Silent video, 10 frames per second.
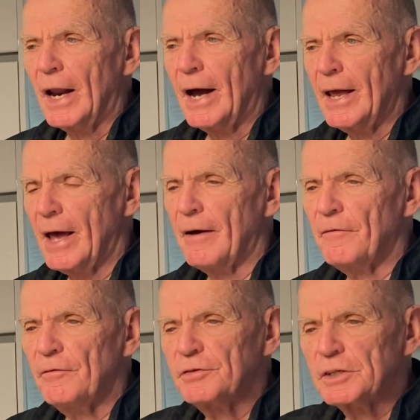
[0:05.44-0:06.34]
I
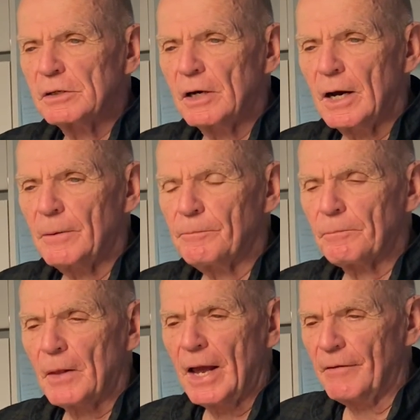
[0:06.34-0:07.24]
have
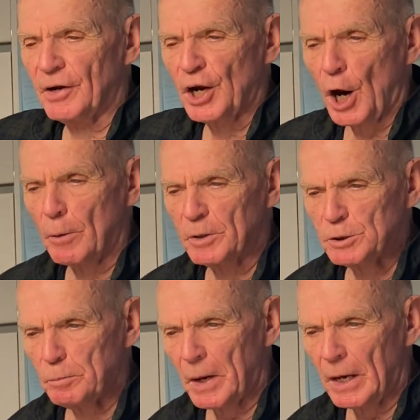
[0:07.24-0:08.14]
a
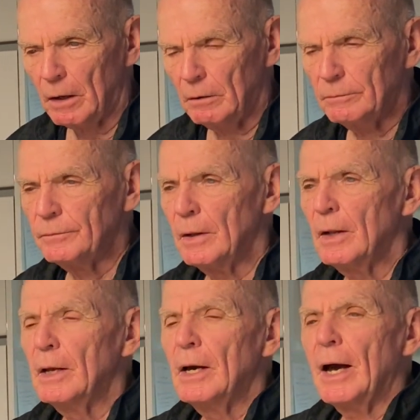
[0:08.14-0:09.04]
garbage pail,
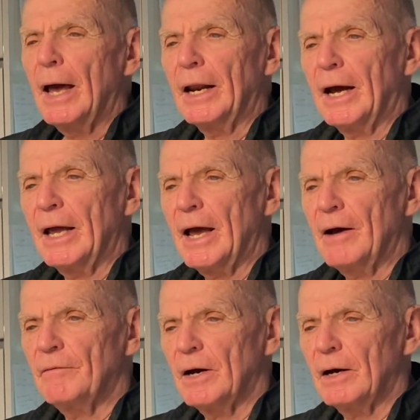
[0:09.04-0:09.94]
and I
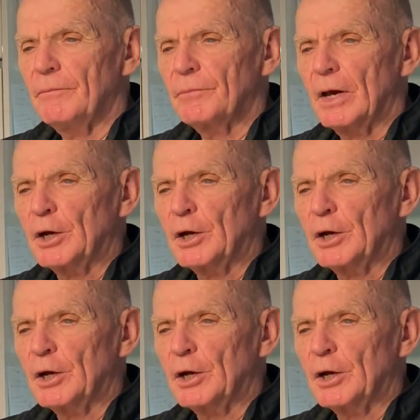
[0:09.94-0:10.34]
have a